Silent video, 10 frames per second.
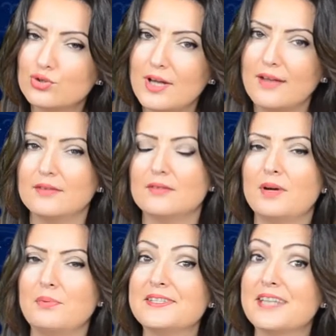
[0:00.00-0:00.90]
to be the
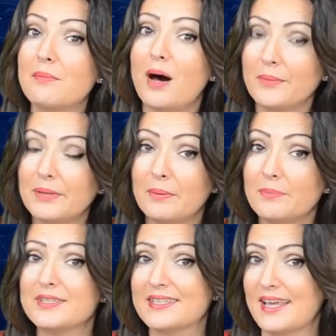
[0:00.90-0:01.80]
ones getting mostly
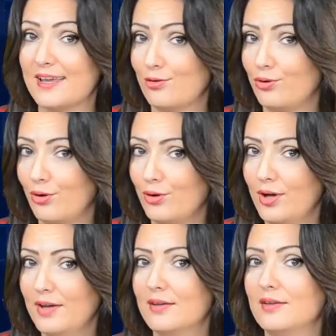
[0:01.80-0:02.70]
affected from the
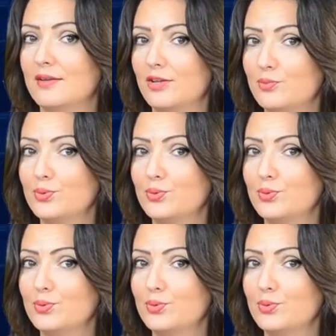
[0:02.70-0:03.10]
new moon.